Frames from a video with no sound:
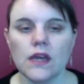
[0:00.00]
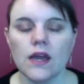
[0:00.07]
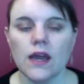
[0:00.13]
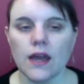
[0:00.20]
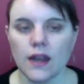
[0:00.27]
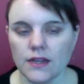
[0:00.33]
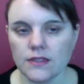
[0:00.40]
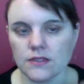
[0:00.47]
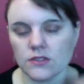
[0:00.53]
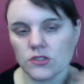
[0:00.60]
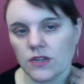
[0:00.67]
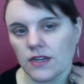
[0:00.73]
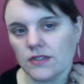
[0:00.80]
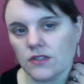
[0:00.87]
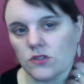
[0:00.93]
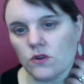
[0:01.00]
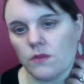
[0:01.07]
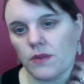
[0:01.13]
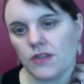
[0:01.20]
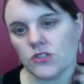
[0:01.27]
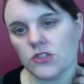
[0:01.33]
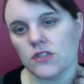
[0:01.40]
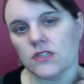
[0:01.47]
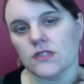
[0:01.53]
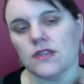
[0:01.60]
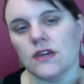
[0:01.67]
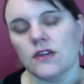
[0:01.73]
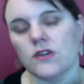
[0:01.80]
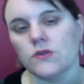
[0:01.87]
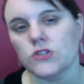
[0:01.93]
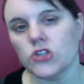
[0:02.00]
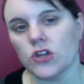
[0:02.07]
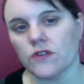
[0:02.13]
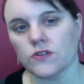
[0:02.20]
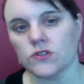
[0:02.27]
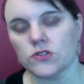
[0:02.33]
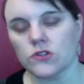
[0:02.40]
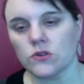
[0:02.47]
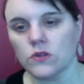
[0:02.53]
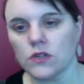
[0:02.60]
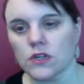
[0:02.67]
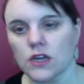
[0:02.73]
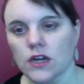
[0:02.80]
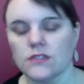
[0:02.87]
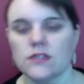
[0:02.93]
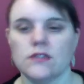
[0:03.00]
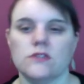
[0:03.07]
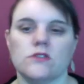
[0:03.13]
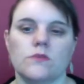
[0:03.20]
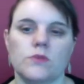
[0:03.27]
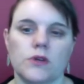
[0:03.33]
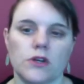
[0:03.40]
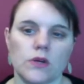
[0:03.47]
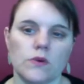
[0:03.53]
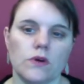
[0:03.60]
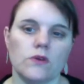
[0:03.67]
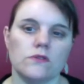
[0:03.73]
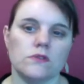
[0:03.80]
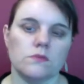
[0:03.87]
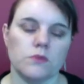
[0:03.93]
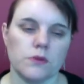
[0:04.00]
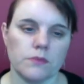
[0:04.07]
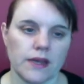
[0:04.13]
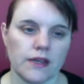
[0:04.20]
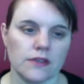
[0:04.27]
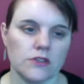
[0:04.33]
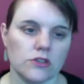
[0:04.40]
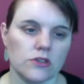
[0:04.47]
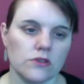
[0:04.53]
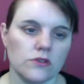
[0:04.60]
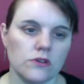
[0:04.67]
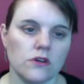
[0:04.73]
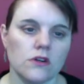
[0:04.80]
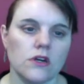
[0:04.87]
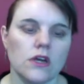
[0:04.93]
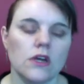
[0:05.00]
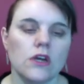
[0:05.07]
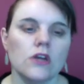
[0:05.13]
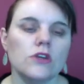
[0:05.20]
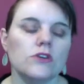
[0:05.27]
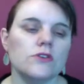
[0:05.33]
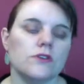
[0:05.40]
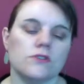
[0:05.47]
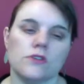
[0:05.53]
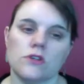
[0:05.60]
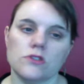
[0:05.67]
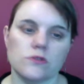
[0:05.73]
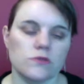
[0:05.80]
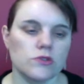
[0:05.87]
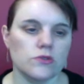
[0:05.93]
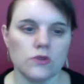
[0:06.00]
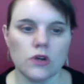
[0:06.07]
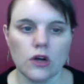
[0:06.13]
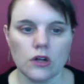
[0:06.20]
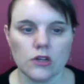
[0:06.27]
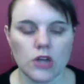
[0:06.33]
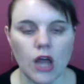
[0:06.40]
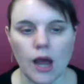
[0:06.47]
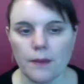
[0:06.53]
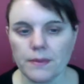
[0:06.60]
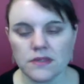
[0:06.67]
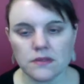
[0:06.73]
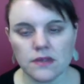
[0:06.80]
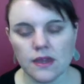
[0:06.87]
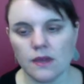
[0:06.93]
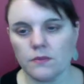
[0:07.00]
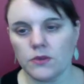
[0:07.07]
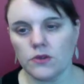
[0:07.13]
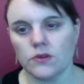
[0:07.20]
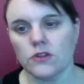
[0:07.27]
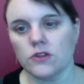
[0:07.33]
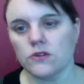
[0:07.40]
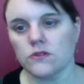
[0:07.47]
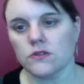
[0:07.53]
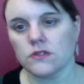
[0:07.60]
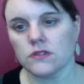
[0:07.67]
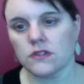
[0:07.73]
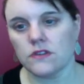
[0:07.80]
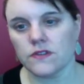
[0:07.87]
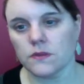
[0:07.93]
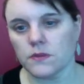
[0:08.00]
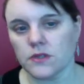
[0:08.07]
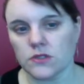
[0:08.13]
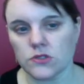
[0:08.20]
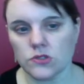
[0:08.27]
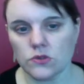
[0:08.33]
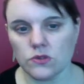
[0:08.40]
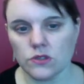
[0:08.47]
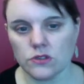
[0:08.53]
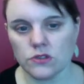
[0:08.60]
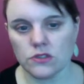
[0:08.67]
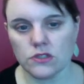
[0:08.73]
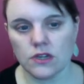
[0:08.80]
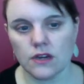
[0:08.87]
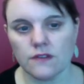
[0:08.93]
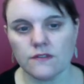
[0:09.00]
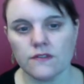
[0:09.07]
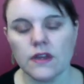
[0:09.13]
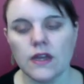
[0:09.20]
And as I sort of mentioned, this is how you would check for stolen content. So put it in quotes, put it back into Google. There's also a tool called Copyscape you can use to see if somebody's stolen your stuff.